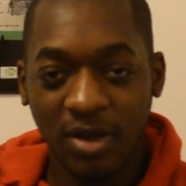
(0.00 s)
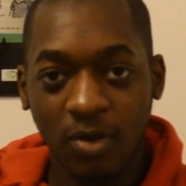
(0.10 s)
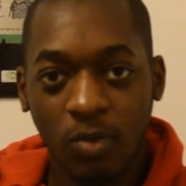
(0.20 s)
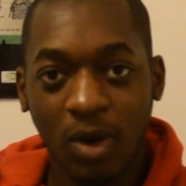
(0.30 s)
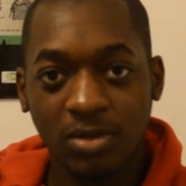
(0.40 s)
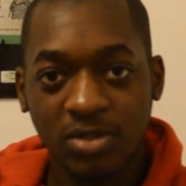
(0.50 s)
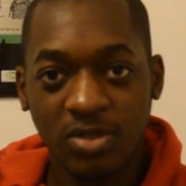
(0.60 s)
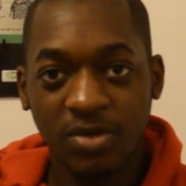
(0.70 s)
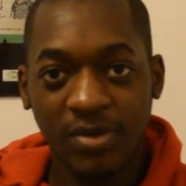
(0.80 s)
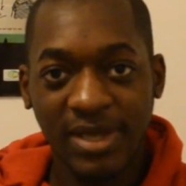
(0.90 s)
What I'll
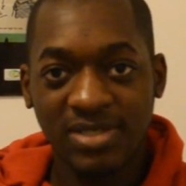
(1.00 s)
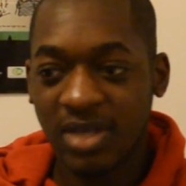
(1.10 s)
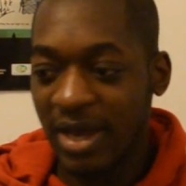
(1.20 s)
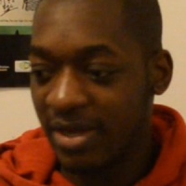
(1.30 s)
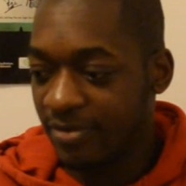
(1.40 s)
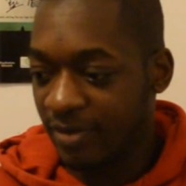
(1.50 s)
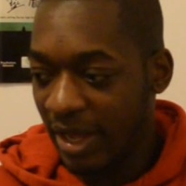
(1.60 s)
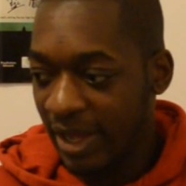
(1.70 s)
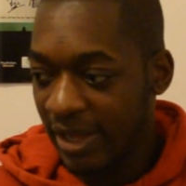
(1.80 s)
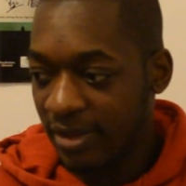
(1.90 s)
do is kind of
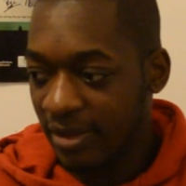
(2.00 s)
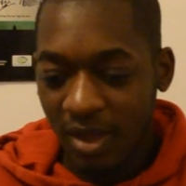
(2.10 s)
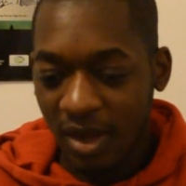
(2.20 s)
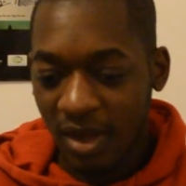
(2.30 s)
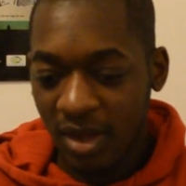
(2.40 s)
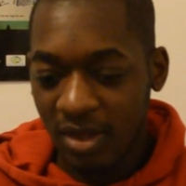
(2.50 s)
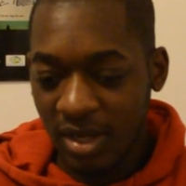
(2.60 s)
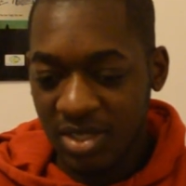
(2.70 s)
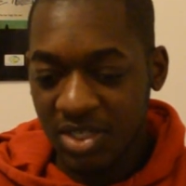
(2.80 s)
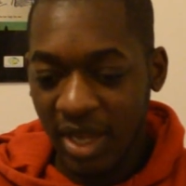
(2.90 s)
like
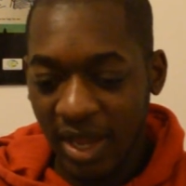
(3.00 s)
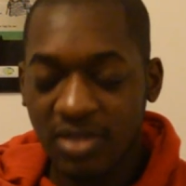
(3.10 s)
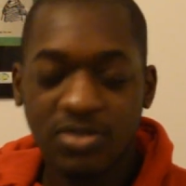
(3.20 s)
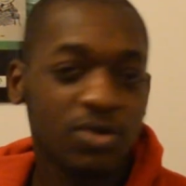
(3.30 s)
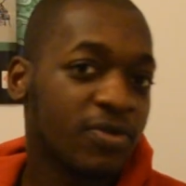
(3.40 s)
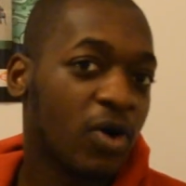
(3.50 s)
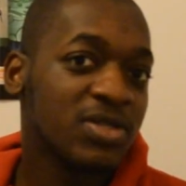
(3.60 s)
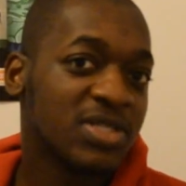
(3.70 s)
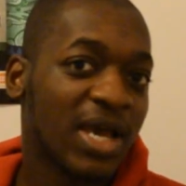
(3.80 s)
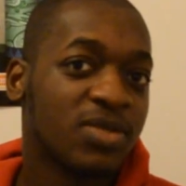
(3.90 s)
initiate a sort of
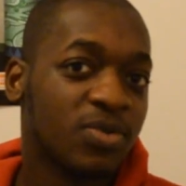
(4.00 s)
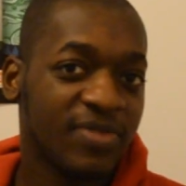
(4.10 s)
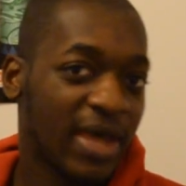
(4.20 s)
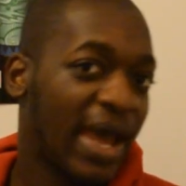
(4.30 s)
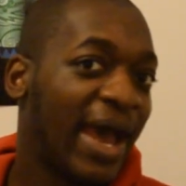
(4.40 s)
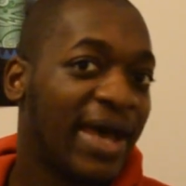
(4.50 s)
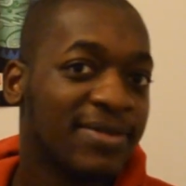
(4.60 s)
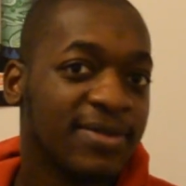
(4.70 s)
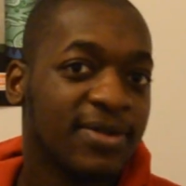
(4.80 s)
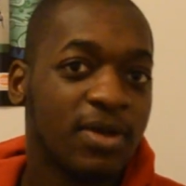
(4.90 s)
contact with their hand,
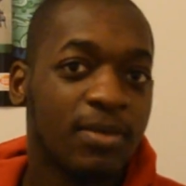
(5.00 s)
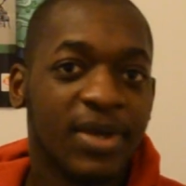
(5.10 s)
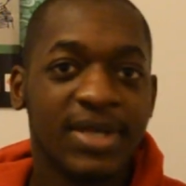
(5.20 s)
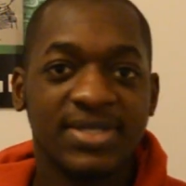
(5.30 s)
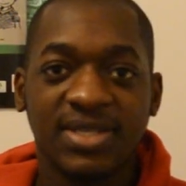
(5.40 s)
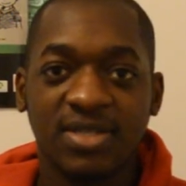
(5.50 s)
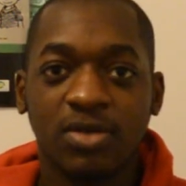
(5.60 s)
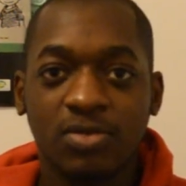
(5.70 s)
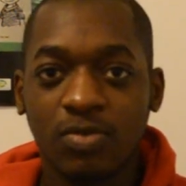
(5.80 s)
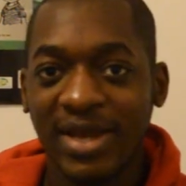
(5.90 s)
because that's a
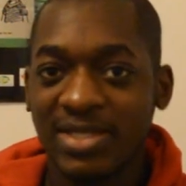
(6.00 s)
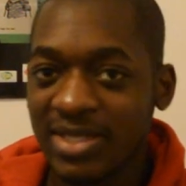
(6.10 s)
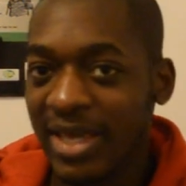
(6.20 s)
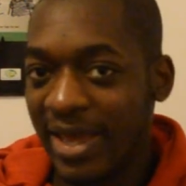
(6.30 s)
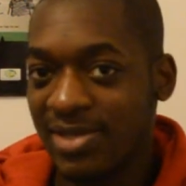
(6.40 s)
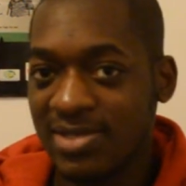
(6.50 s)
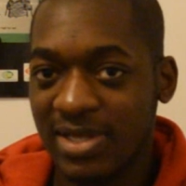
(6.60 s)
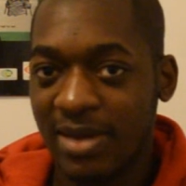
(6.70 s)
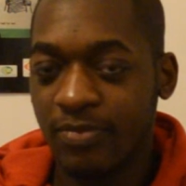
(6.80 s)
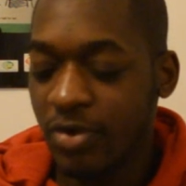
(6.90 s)
good way to get into
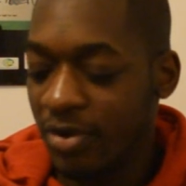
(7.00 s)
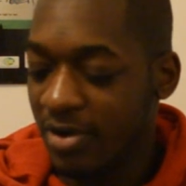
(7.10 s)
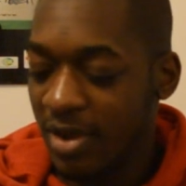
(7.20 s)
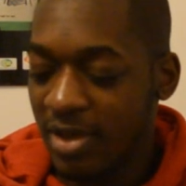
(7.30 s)
that mood.